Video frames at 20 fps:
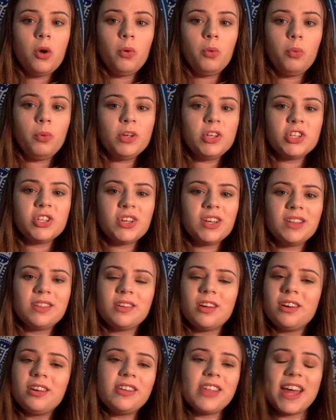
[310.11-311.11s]
which is
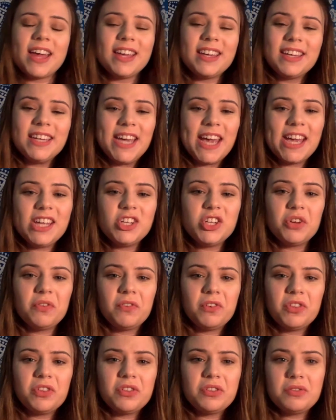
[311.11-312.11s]
not all that engaging for
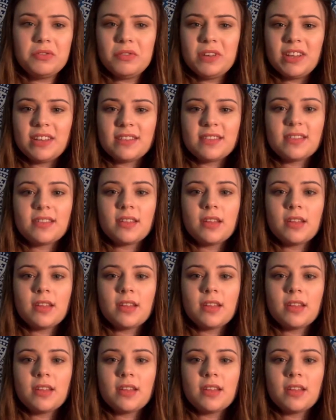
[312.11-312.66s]
the students.